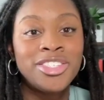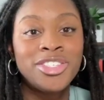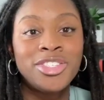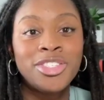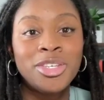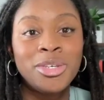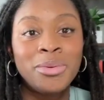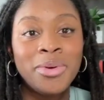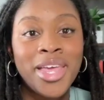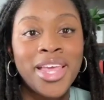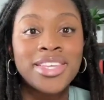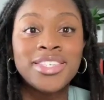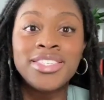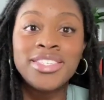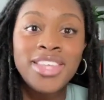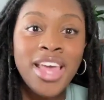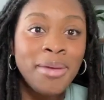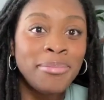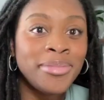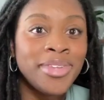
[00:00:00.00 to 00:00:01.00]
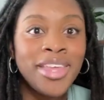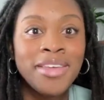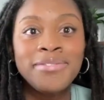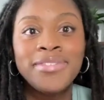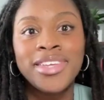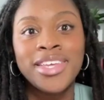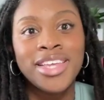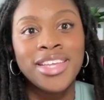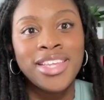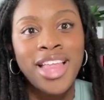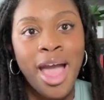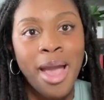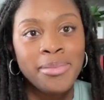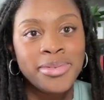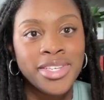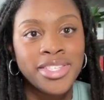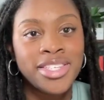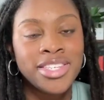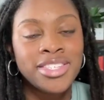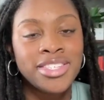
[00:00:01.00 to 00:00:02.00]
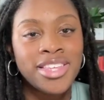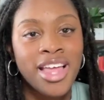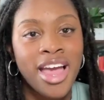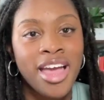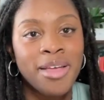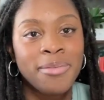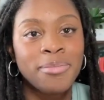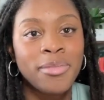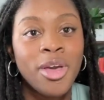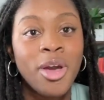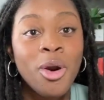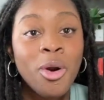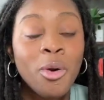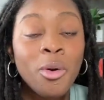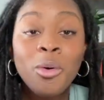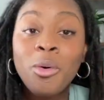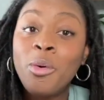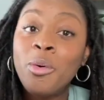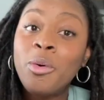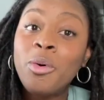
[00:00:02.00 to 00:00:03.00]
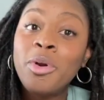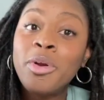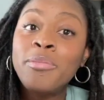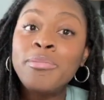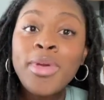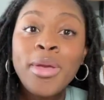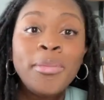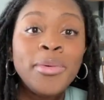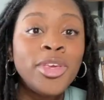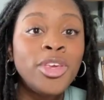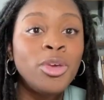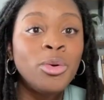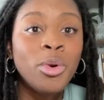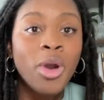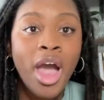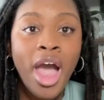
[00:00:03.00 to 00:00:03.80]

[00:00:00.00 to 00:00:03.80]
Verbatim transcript: to accept gifted collabs at this time. Or maybe you